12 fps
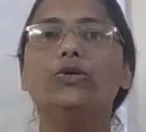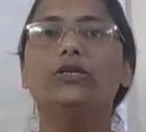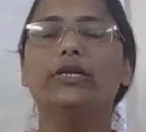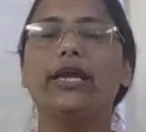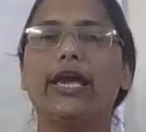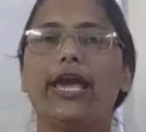
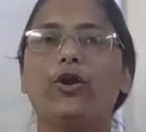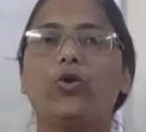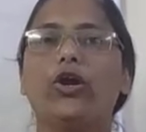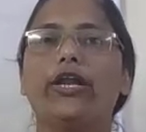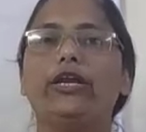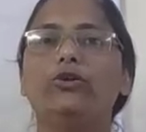working
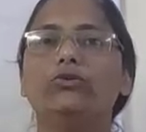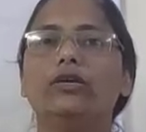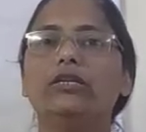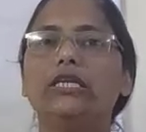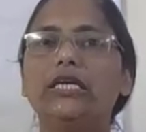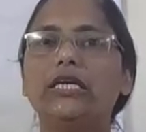according to the
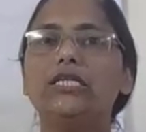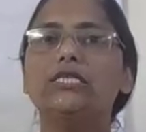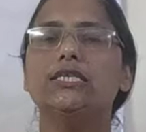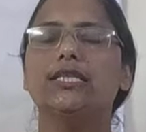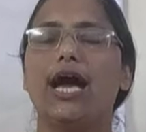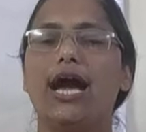needs
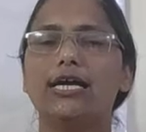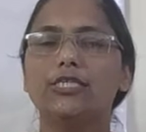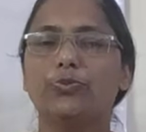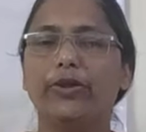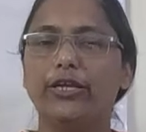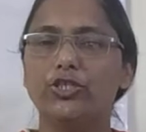and the
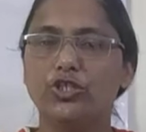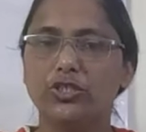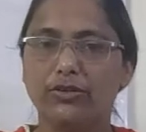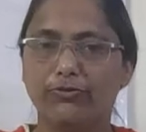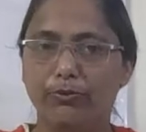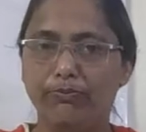
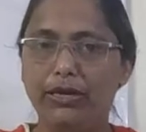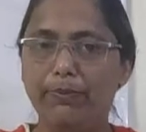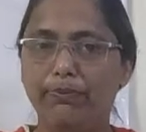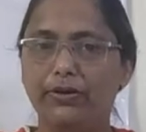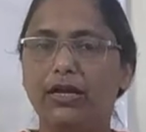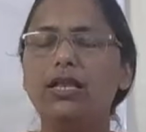aspirations of the
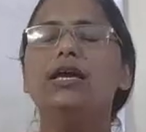people,